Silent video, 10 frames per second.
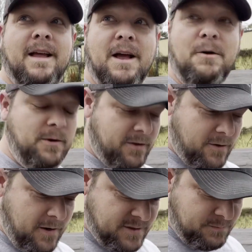with the
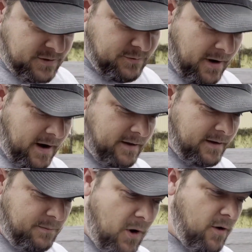Christmas right
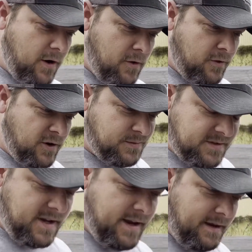tomorrow, Christmas
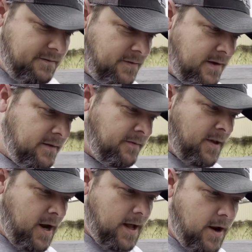Eve, not
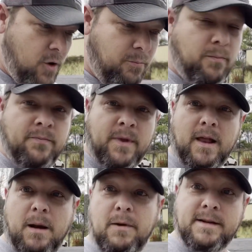a
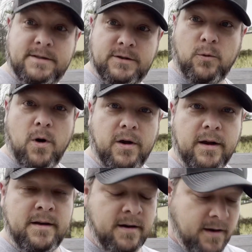lot of places are
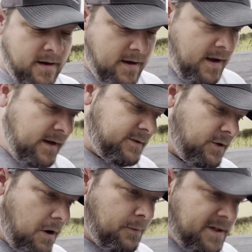working. So
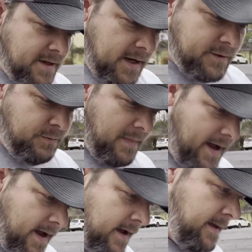I reached out to
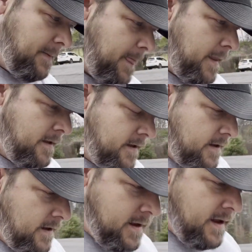my
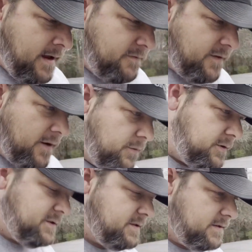
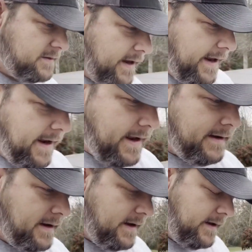folks and
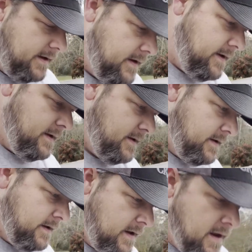
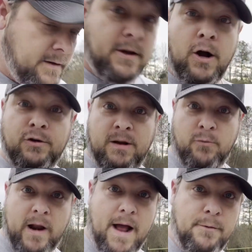told them
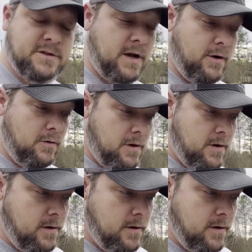what I was told,